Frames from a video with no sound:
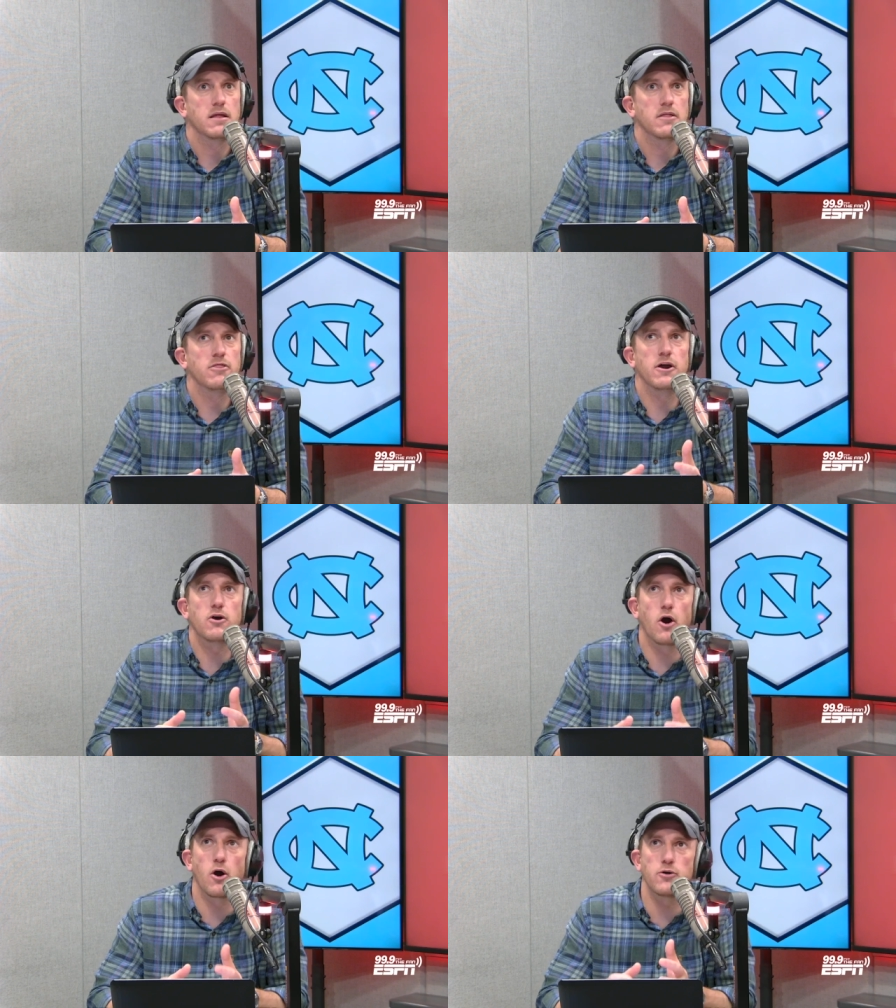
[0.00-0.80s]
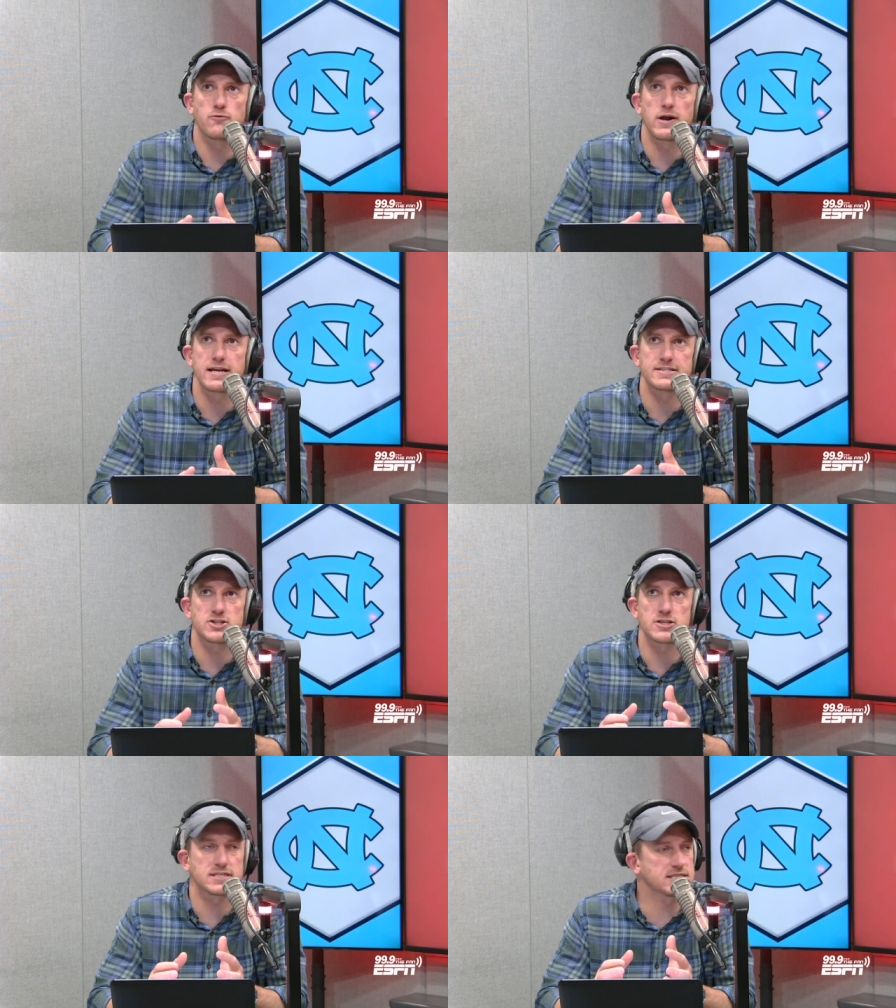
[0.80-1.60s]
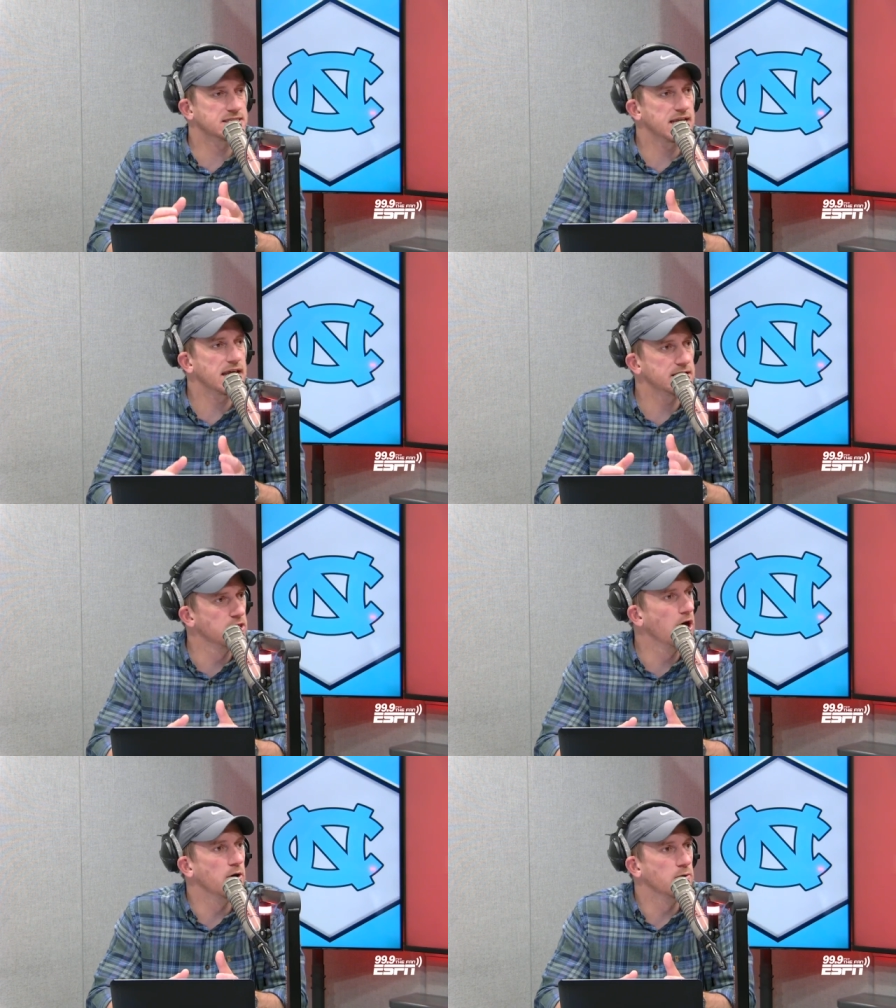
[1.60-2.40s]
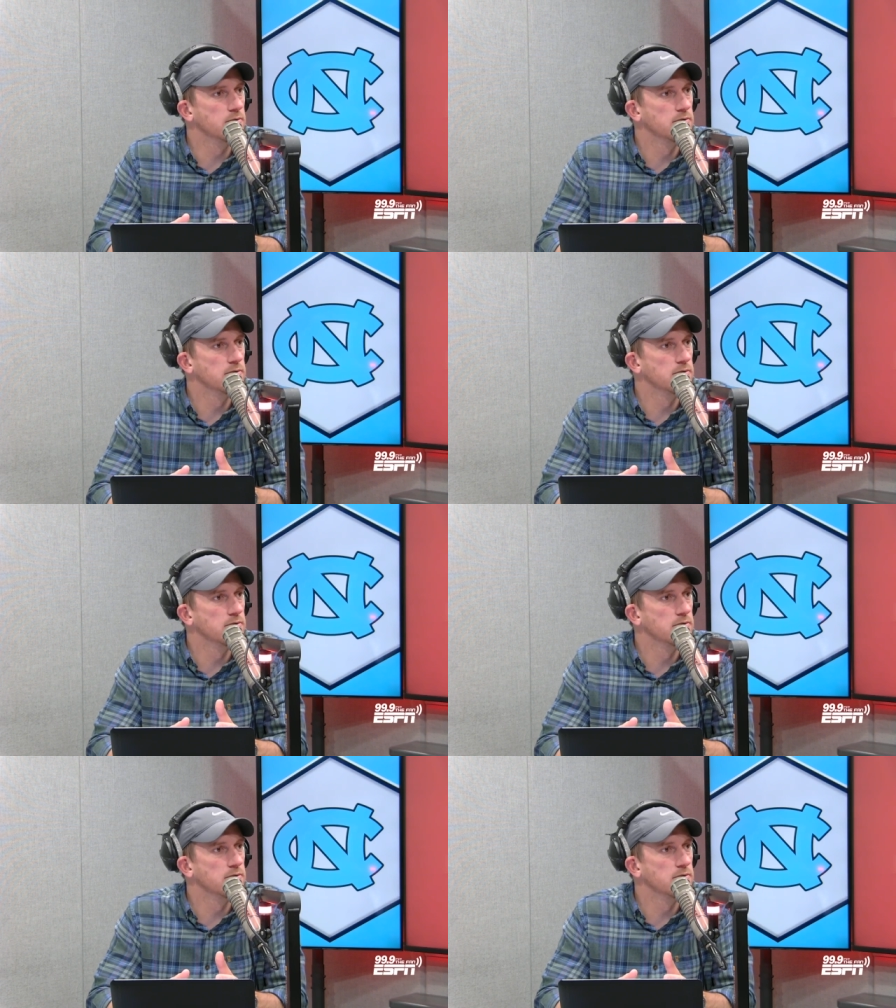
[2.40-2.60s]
Their heart rate just stayed low.